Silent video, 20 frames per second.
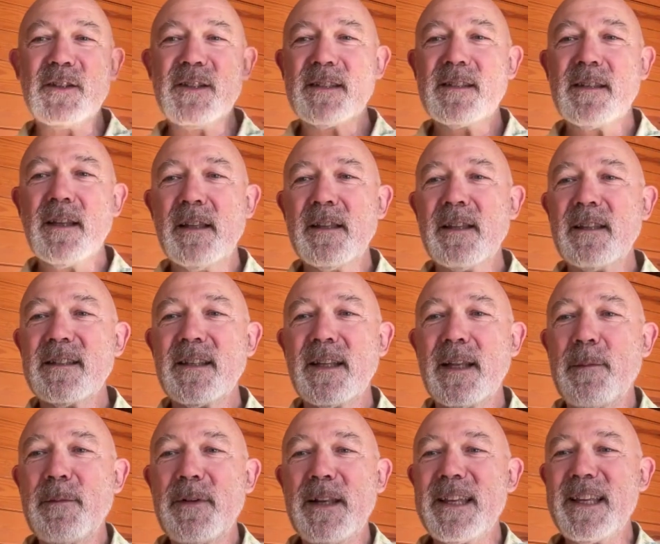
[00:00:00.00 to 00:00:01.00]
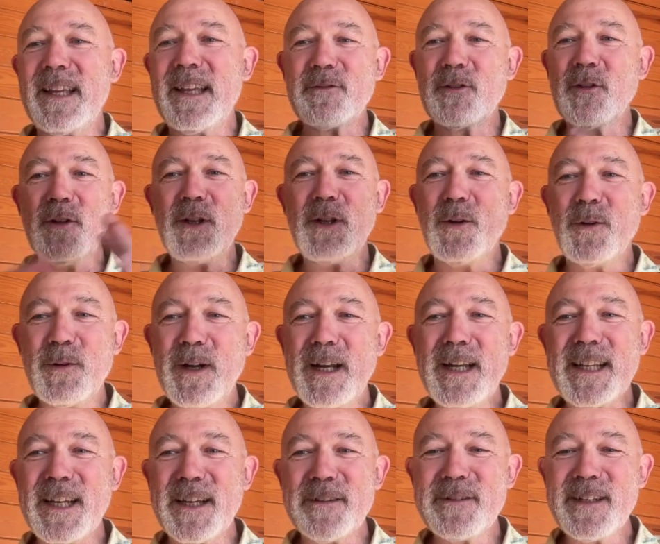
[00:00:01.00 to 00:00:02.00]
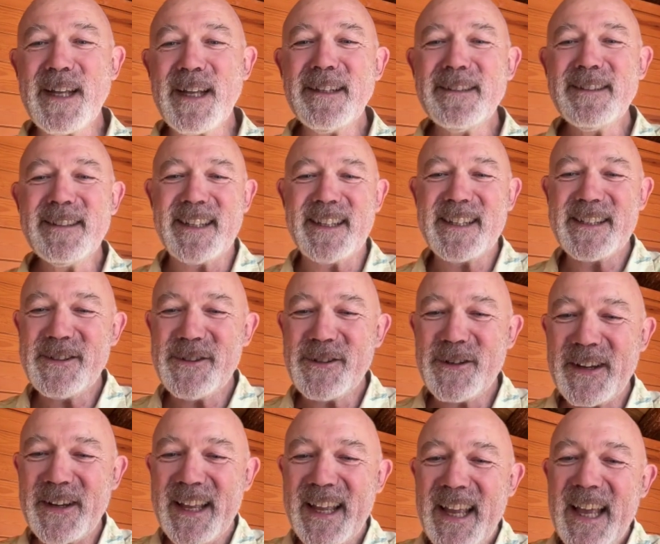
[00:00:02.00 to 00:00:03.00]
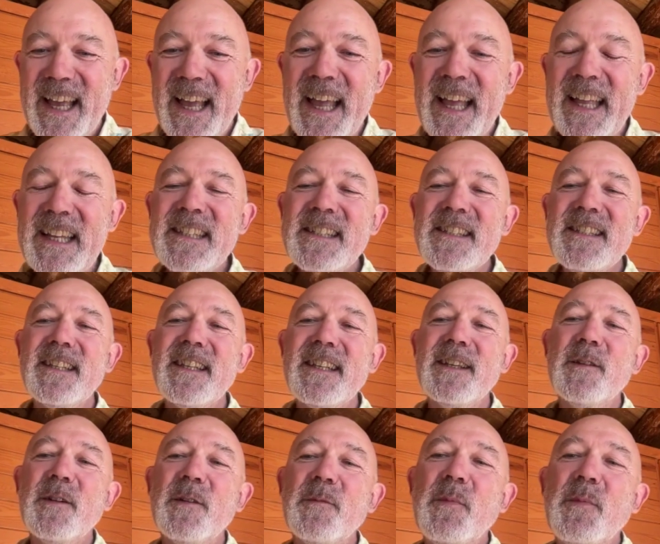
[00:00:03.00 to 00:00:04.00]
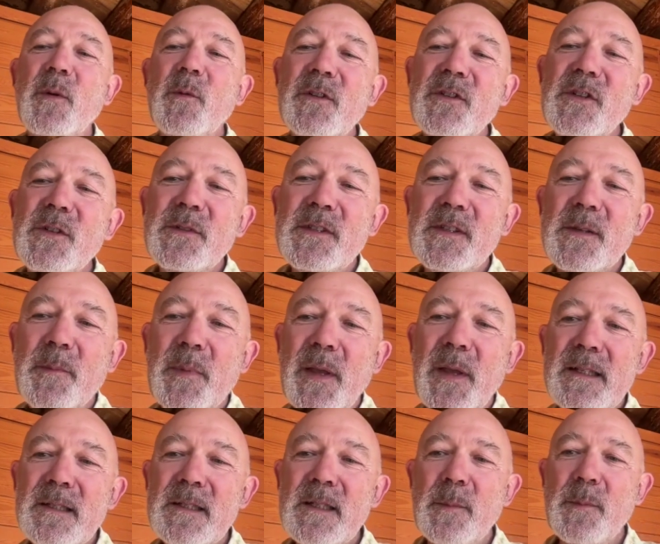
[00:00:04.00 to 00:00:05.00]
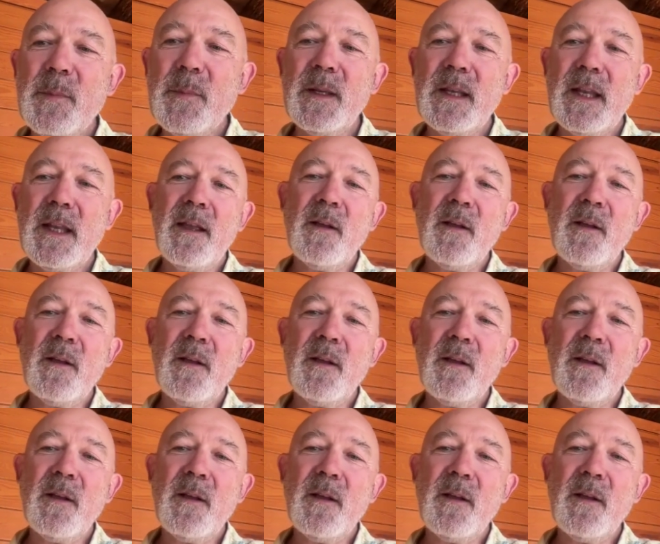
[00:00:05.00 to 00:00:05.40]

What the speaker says: just started this and I'm like, I've got it already. I've nailed it. And but what she was at pains to point